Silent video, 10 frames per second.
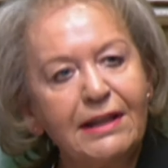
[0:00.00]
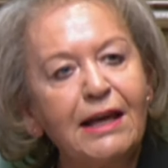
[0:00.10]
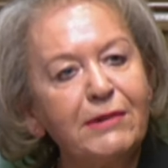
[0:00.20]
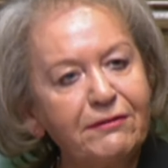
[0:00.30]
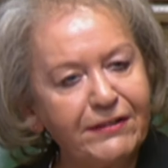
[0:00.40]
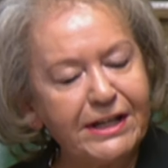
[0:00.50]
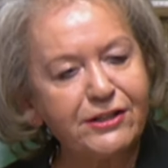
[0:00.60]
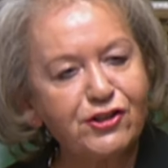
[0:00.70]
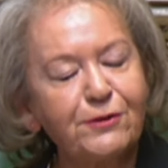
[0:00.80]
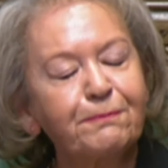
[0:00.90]
Let me
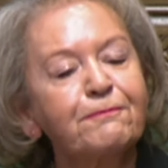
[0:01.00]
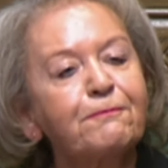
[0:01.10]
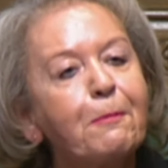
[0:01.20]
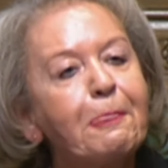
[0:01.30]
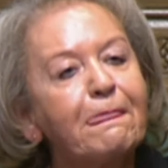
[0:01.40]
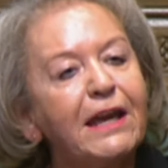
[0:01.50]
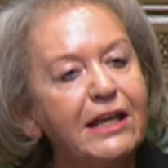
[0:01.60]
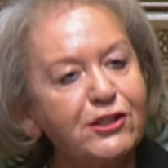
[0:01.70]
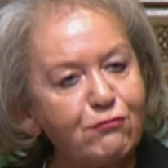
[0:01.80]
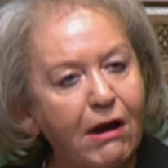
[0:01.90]
finish.
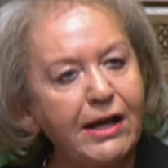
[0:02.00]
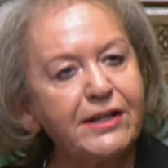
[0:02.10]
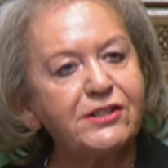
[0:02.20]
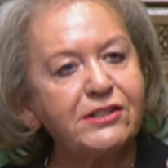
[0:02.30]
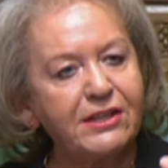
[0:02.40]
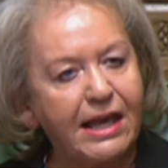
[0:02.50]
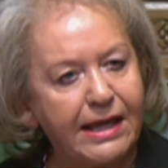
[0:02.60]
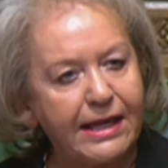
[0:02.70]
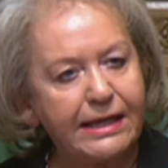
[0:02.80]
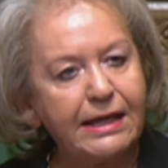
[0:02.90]
He is right to
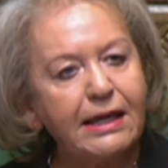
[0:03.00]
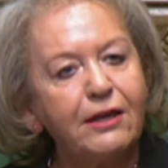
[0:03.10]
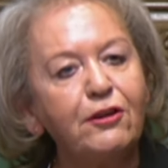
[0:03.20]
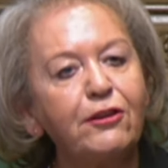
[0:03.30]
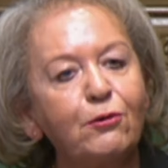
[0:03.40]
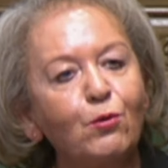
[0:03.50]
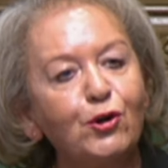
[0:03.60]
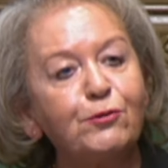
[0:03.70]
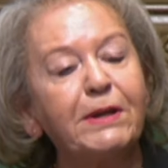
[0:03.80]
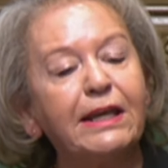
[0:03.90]
say that there
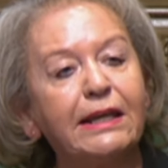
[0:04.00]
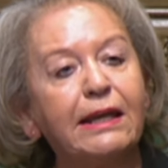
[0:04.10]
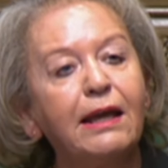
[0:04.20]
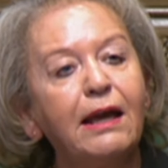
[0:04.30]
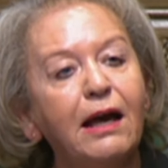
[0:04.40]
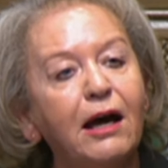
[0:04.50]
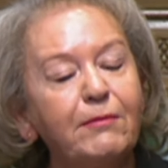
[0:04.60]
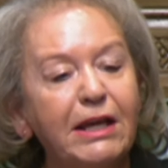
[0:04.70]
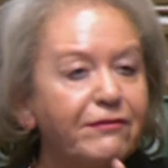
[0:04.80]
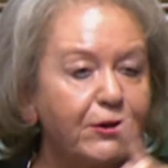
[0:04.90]
would be,
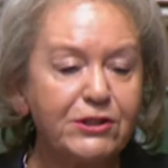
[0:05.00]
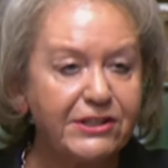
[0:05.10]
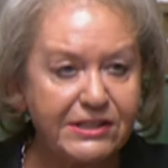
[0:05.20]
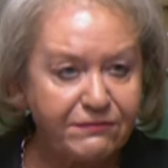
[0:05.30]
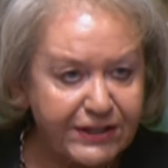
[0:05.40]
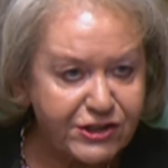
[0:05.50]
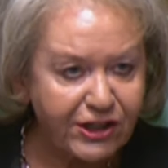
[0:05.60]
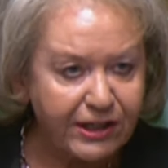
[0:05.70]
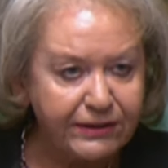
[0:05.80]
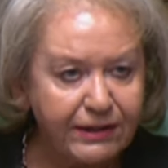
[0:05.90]
if there was a
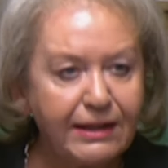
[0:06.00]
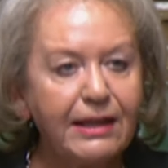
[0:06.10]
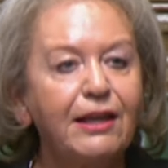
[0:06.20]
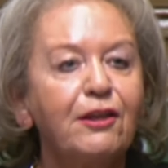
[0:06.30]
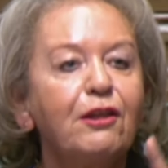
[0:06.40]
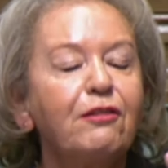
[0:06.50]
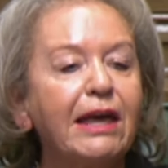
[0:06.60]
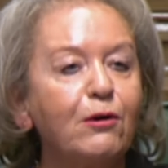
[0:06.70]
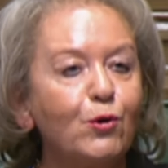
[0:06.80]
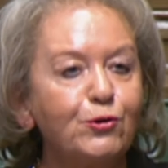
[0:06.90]
division,
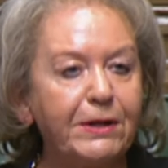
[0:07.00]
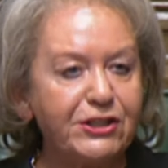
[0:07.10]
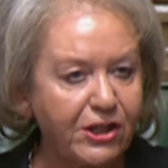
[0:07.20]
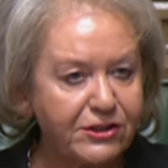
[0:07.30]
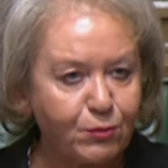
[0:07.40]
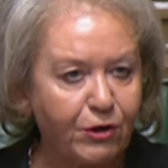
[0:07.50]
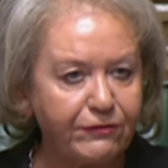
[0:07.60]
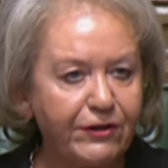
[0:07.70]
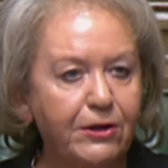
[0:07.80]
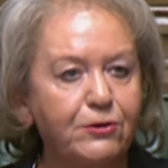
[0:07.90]
there would be just
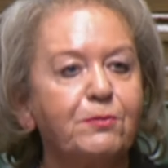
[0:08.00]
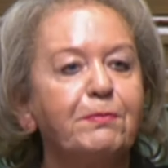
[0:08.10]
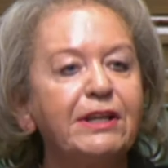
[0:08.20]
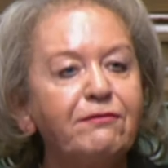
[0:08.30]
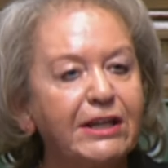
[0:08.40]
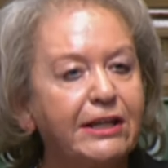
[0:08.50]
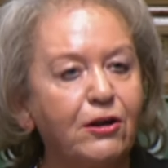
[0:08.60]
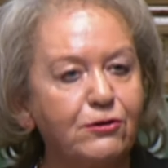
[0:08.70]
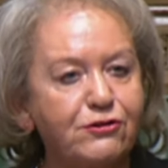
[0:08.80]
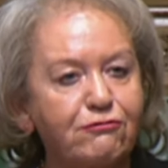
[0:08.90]
one vote, but if it
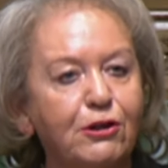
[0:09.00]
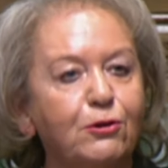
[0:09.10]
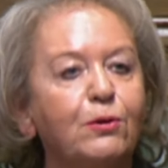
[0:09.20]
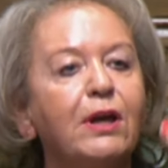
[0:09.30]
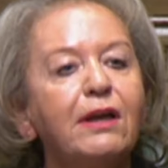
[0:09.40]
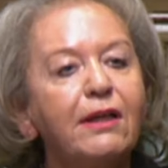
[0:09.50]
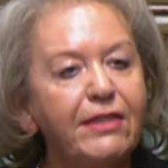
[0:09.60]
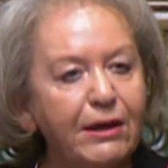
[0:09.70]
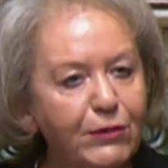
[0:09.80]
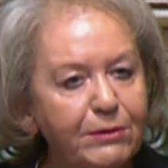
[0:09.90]
goes through,
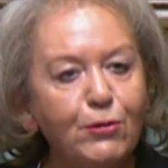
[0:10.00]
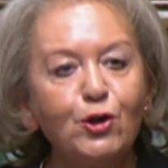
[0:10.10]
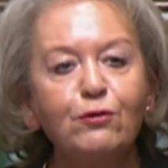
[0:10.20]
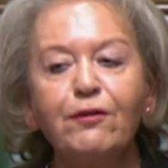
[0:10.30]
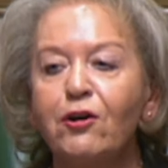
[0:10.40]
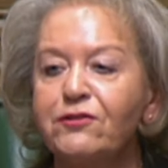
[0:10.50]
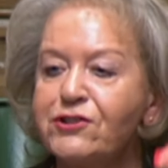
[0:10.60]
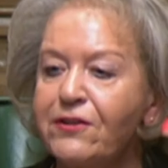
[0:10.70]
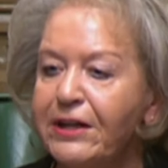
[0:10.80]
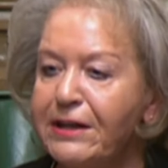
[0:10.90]
then we move on
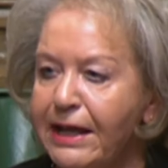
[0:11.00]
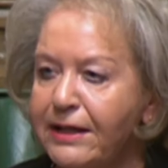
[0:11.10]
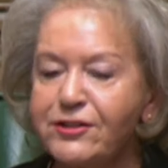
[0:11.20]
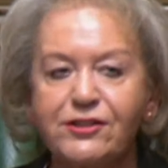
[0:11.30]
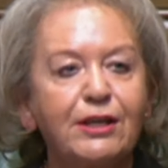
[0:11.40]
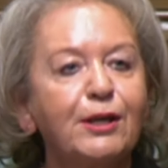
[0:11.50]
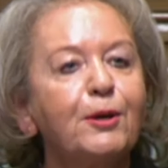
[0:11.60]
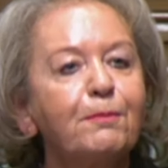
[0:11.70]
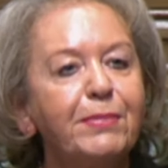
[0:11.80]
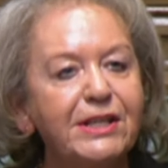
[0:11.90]
to the next
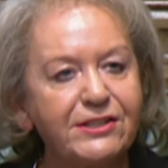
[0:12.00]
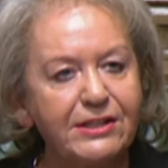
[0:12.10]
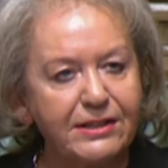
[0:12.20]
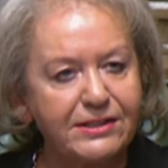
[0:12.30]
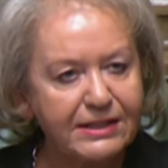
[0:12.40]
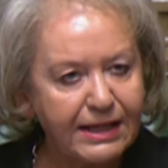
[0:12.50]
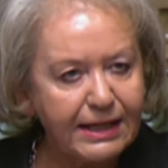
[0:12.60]
business.